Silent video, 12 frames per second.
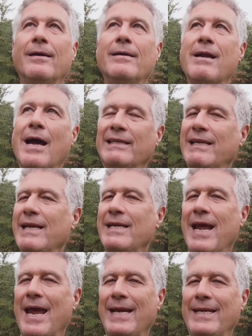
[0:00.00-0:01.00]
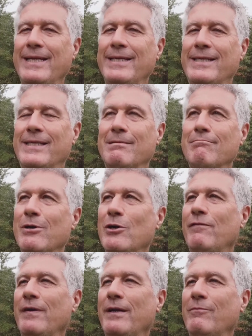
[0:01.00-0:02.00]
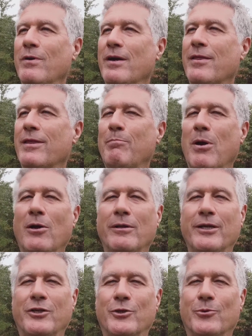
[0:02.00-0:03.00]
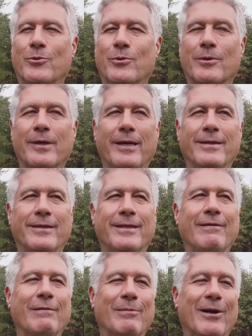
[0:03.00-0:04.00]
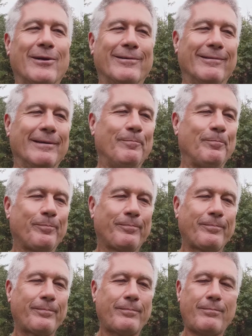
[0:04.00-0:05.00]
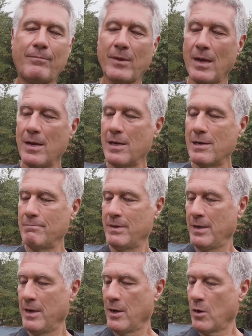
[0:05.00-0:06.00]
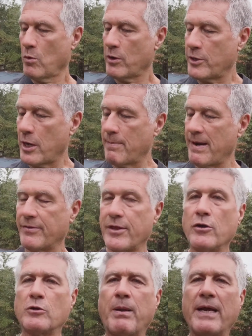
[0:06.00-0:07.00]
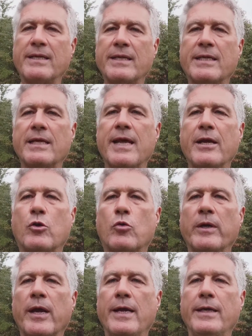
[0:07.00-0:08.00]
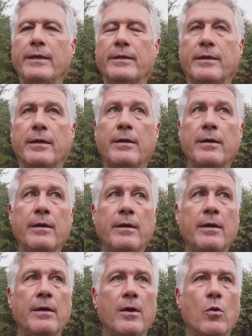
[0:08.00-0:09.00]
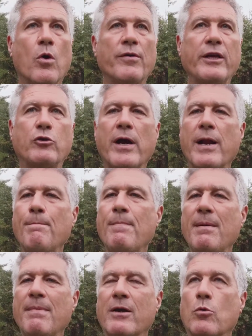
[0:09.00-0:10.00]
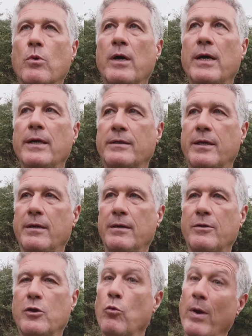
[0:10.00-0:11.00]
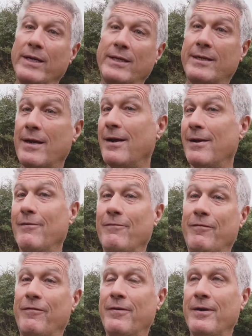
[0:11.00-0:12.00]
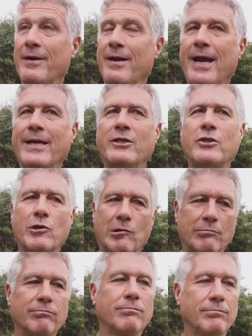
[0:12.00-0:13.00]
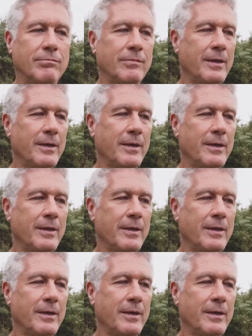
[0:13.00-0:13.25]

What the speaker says: 1980s movie with Pauly Shore and Stephen Baldwin. Um, we're going to talk about those places that they create where they try to mimic what the rest of a certain